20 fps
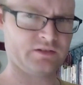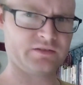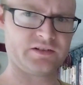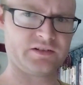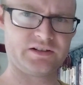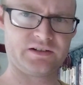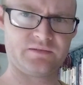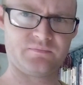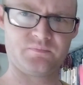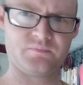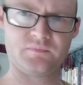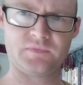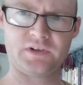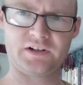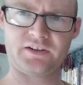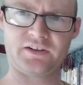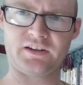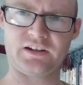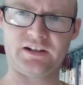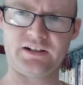
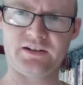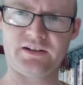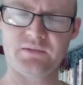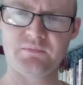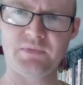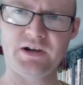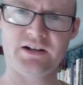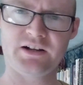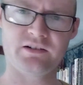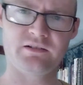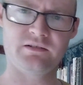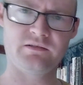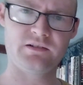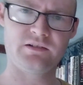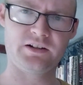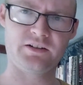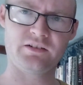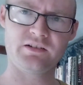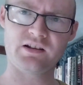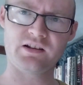
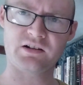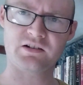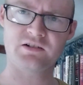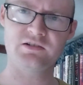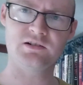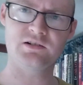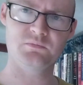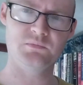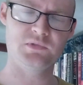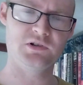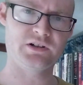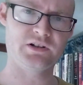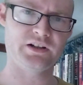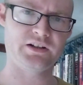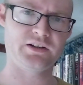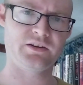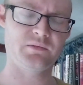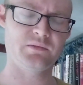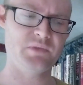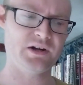It's not a cookbook.
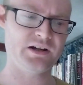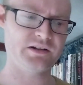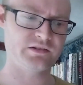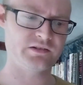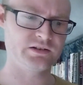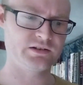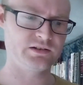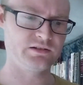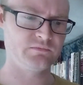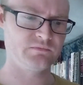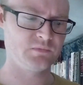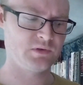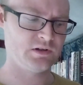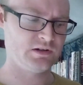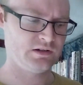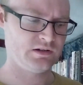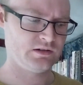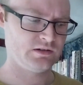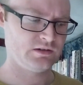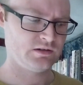It's about the
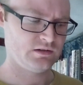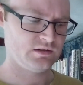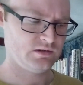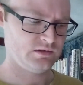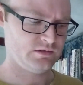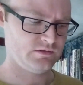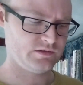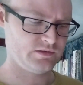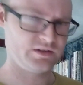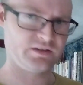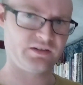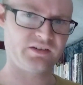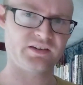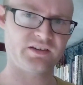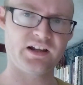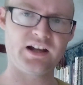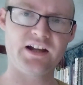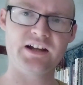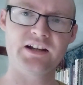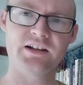
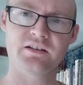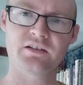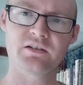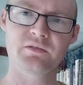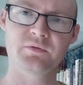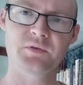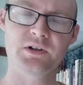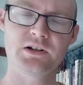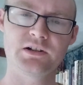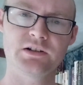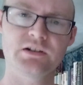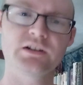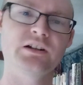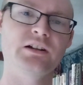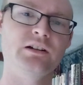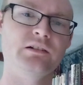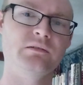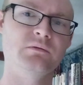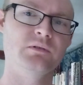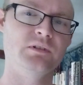science of
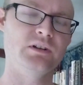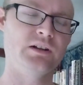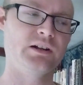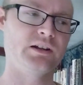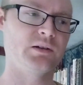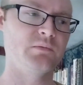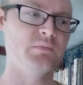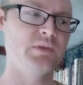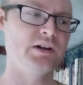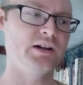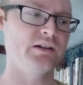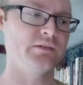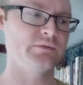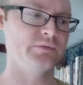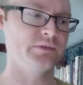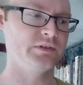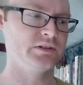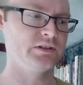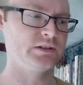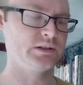cooking and about
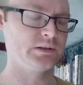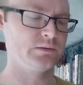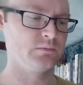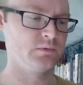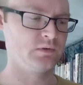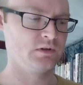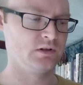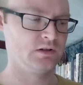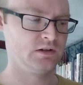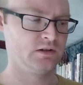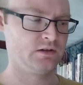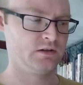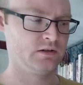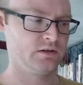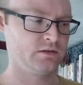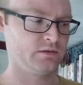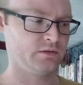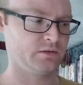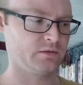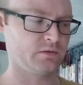the
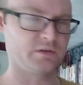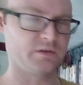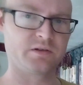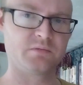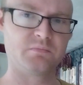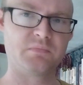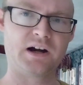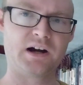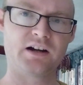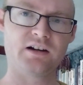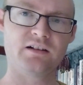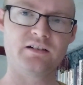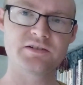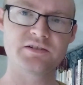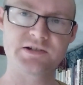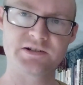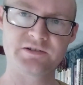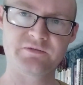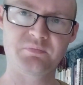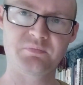sort of the
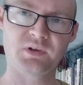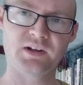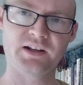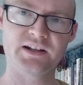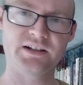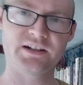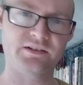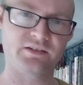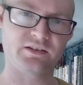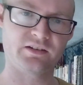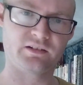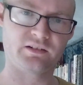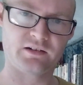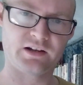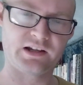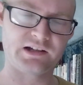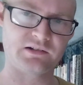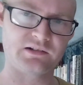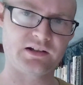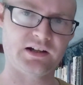biology of plants and
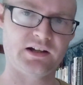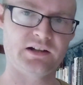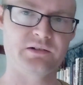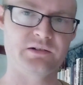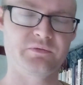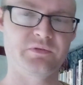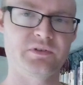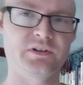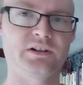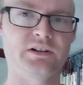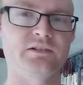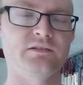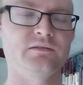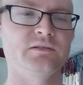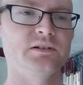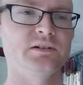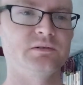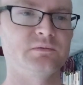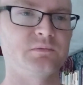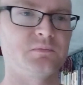that kind of
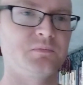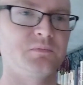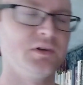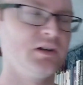thing. The